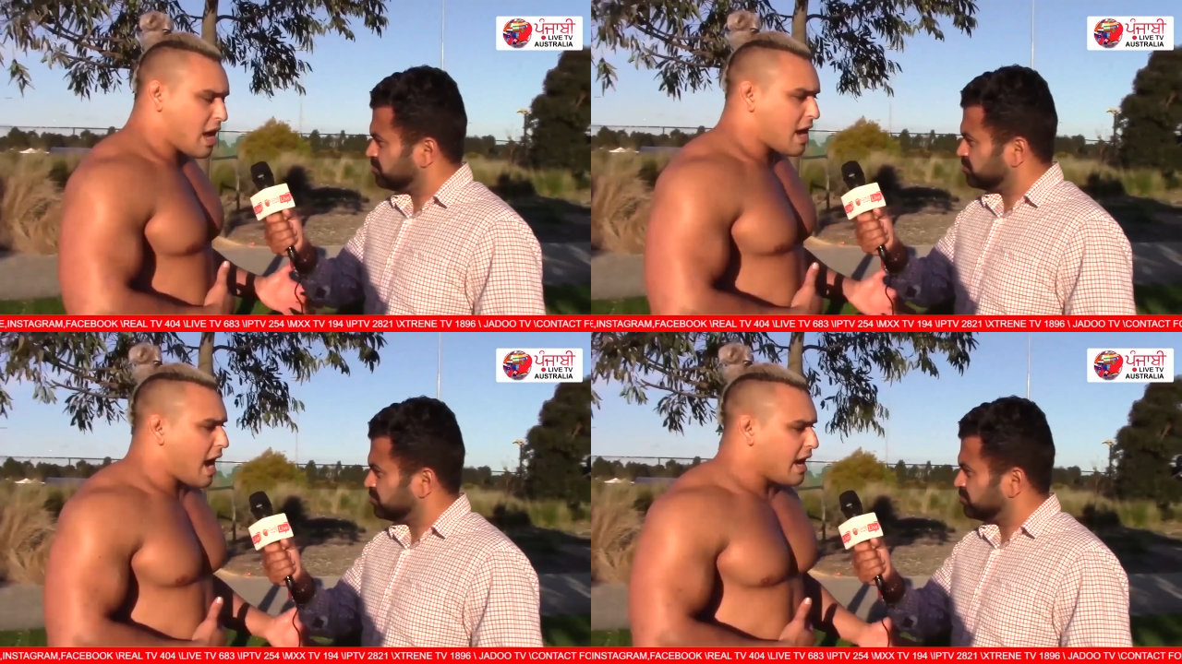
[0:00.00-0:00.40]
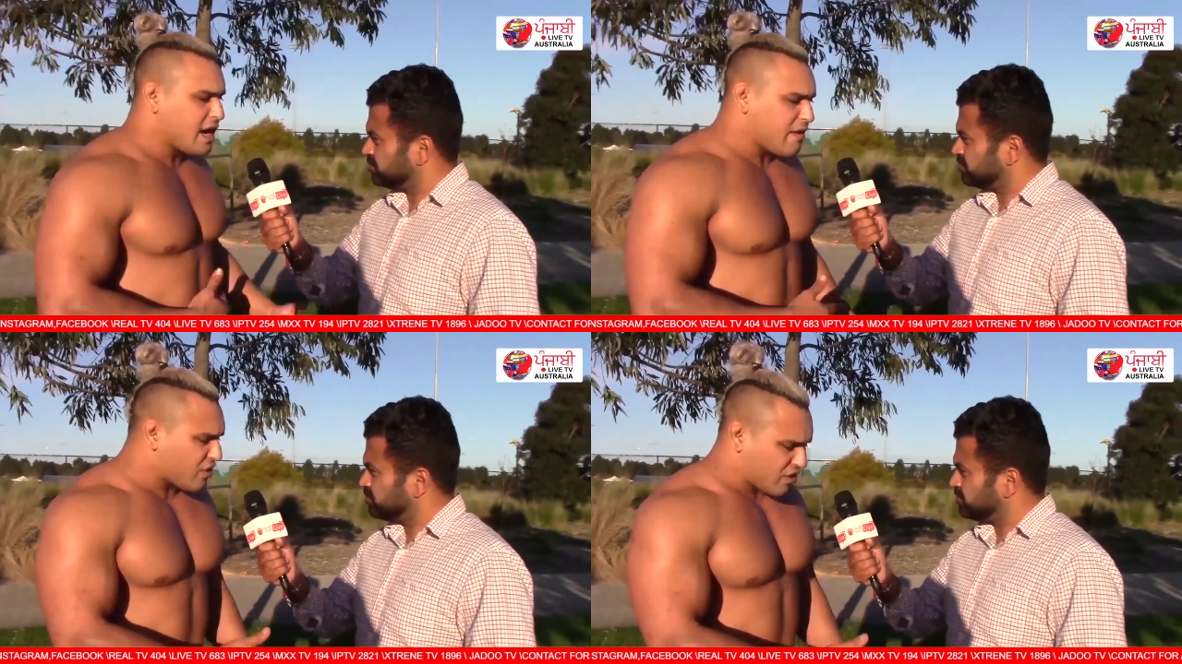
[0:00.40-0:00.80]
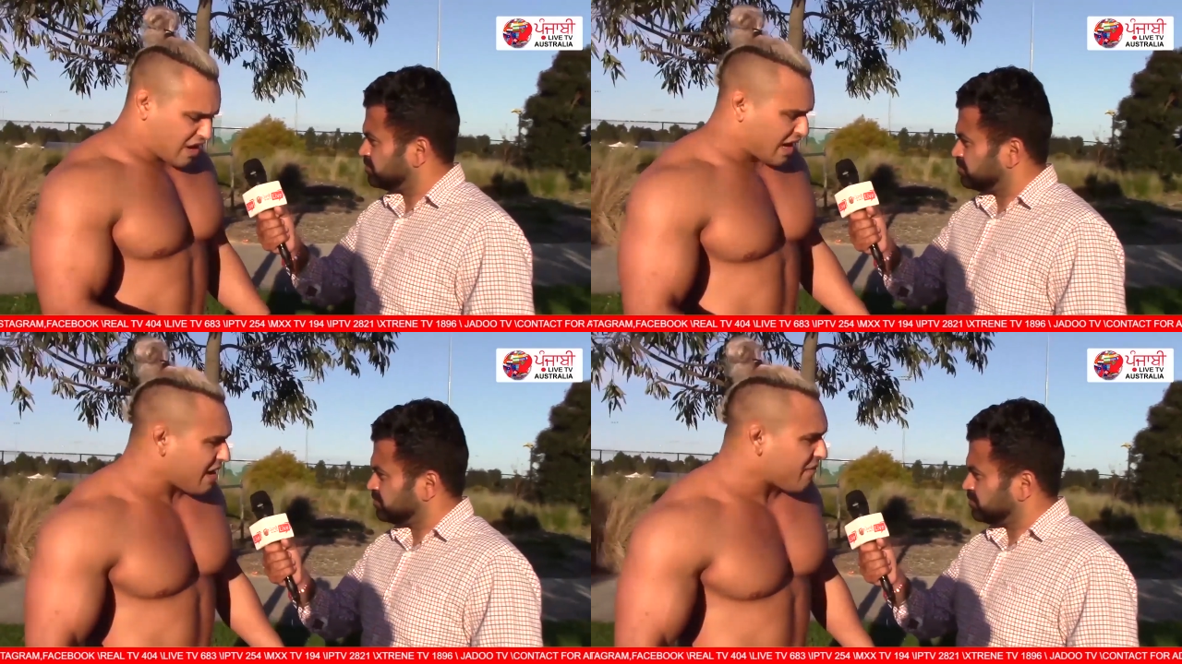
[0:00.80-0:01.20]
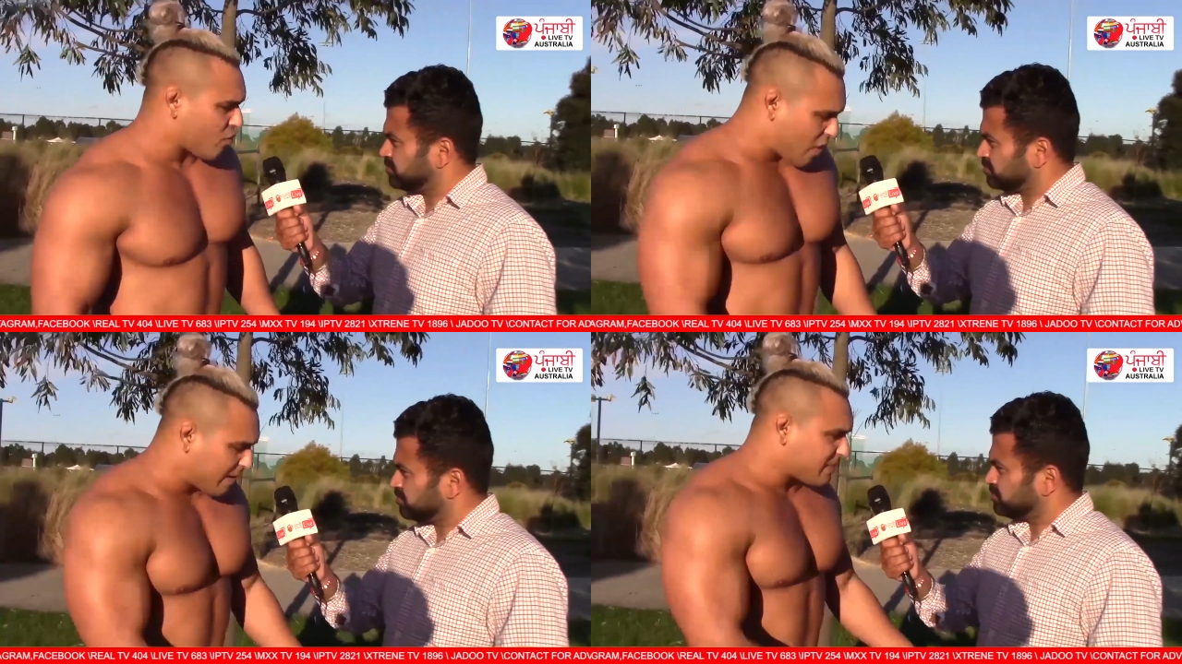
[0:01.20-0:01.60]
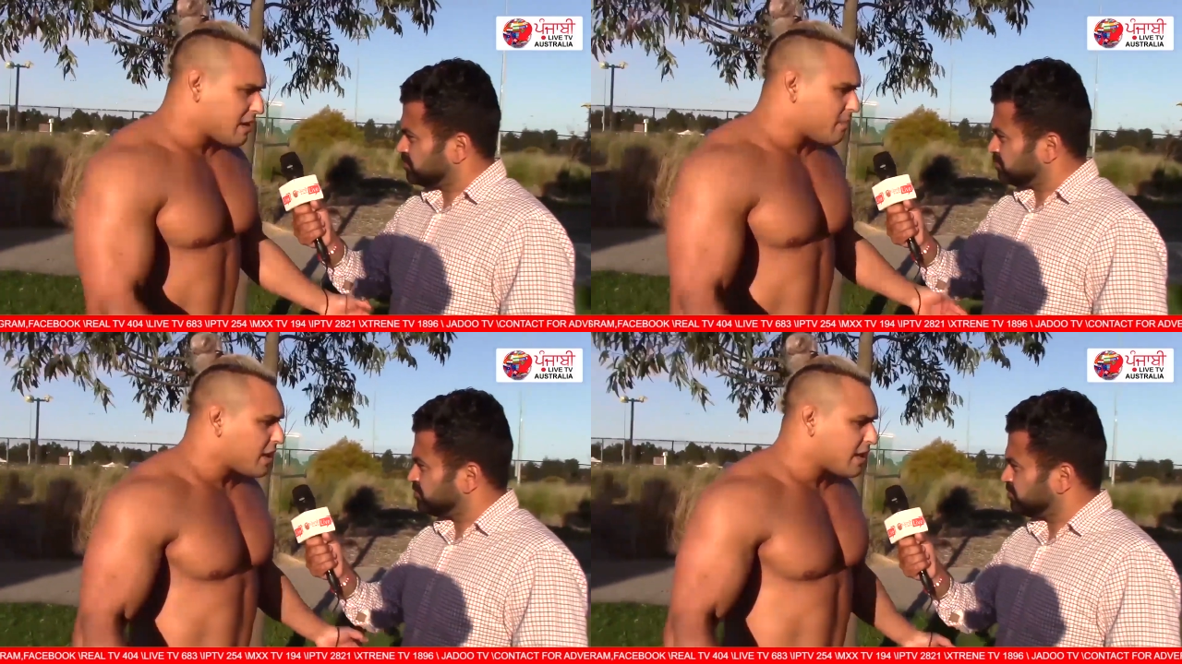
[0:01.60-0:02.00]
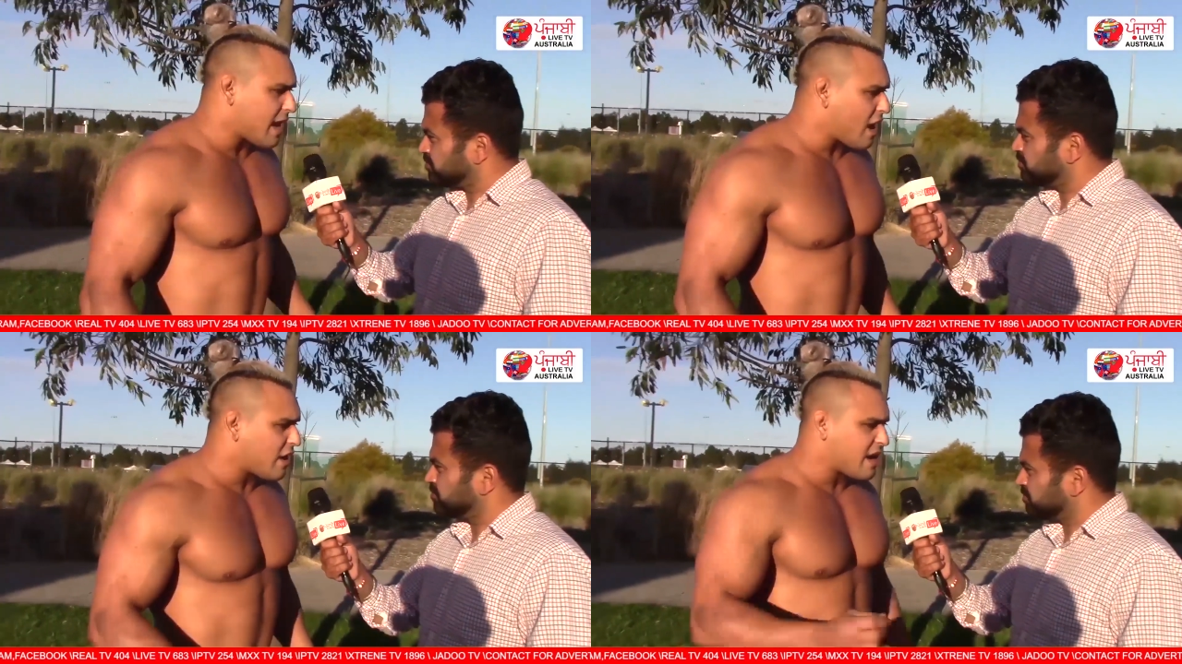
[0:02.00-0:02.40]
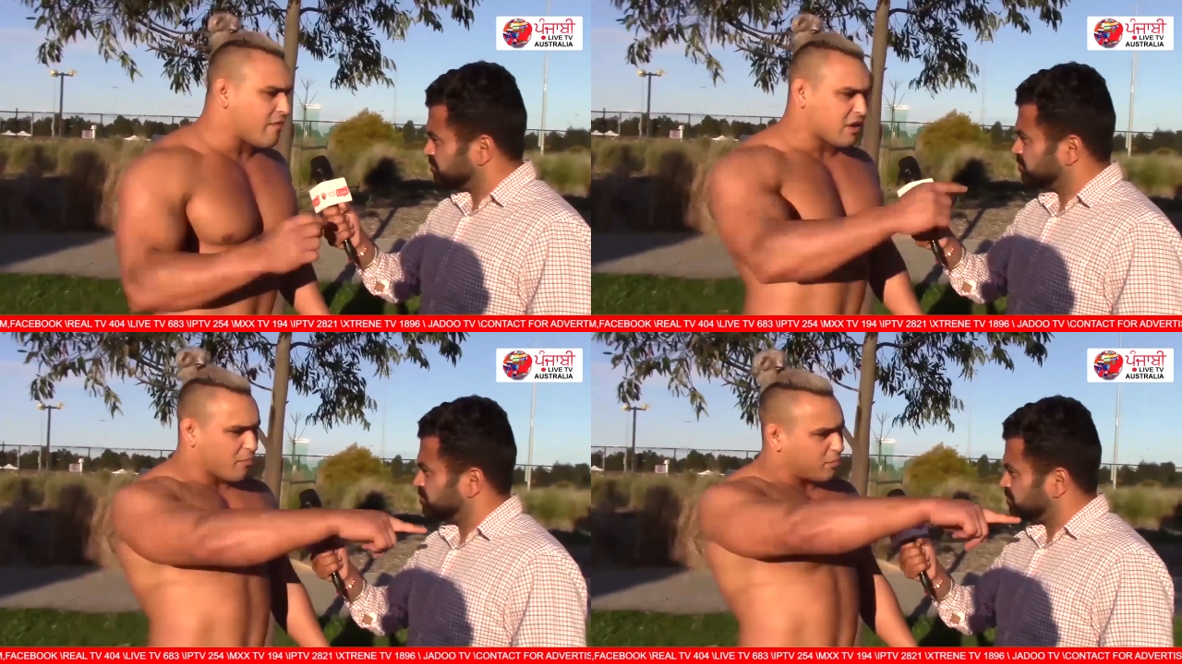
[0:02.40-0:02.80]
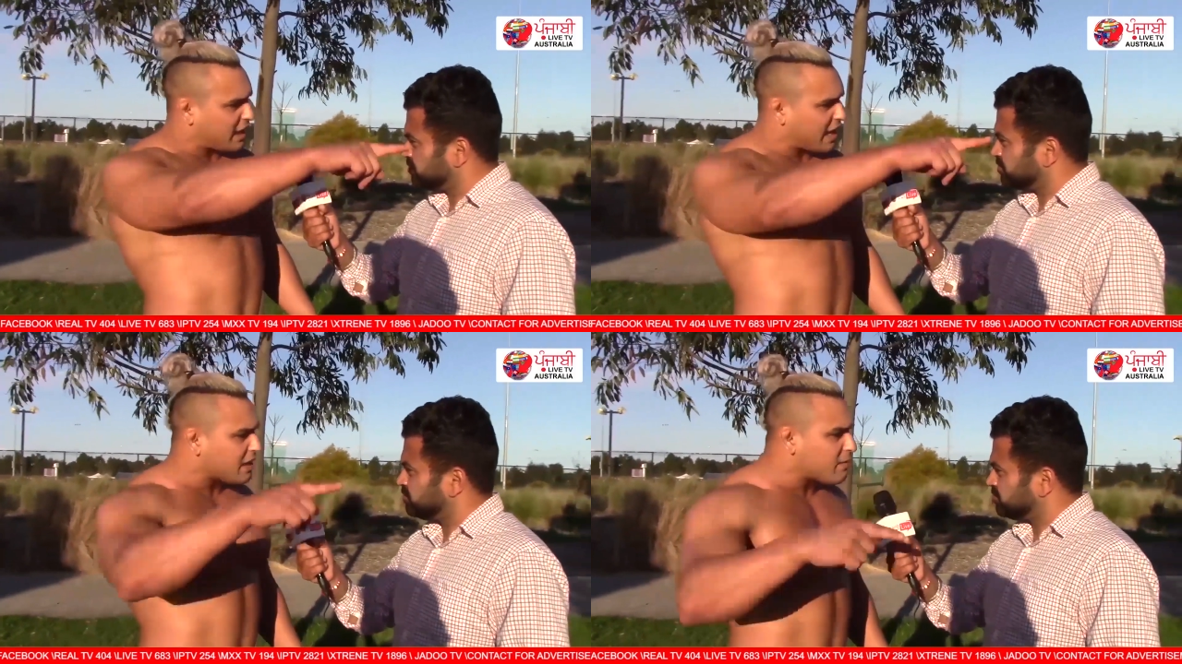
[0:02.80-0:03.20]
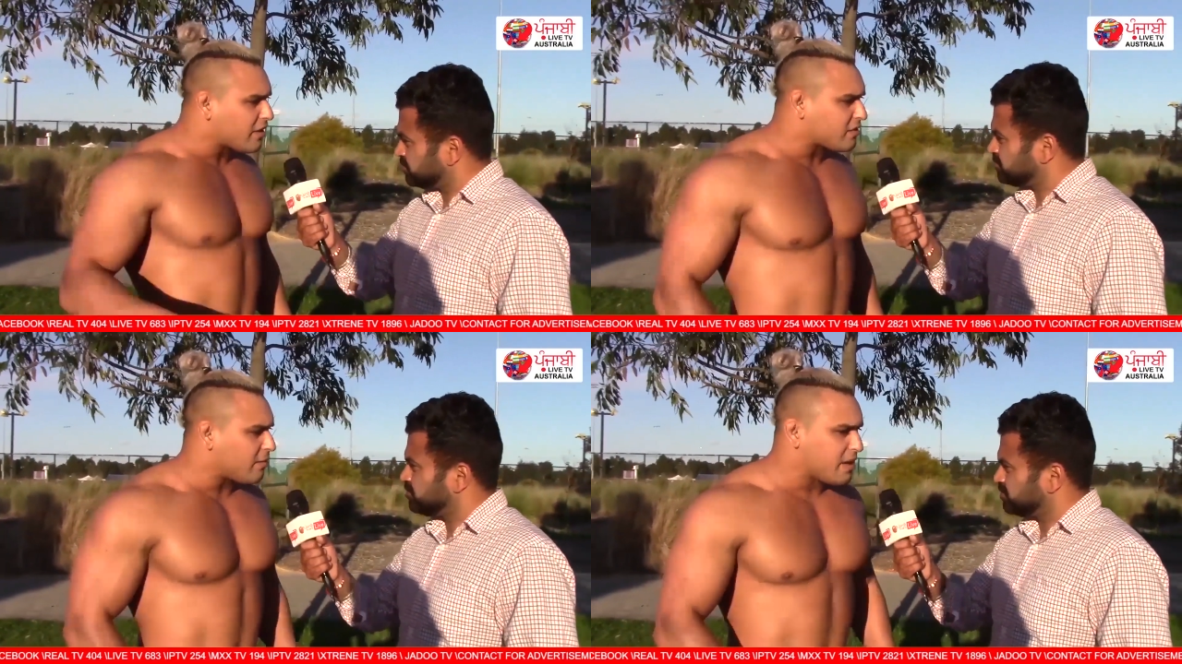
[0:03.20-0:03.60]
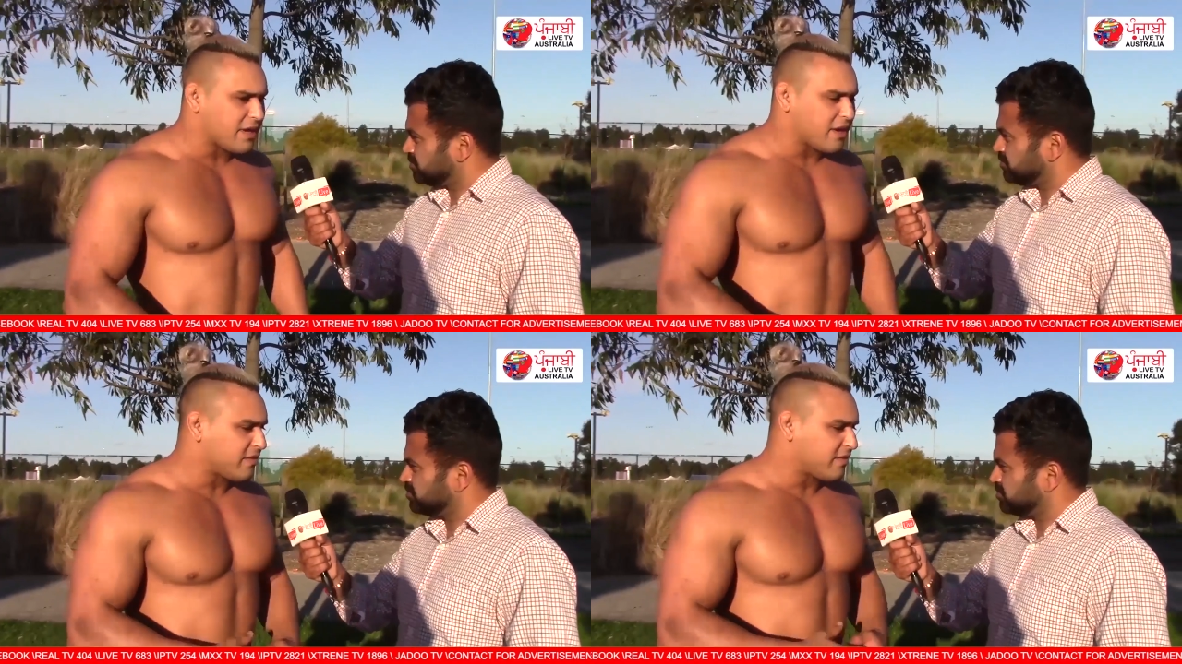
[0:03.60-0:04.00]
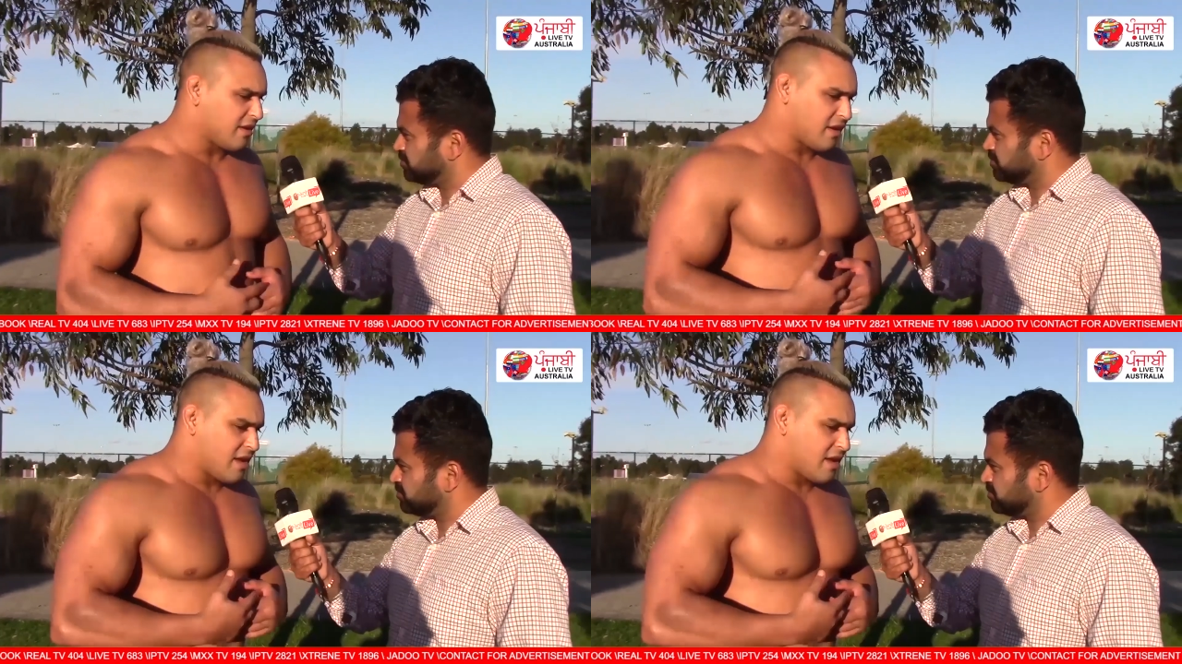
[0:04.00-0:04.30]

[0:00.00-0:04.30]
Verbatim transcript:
Speaker 1: And I never, I never wiped anybody down. I never complained about somebody because,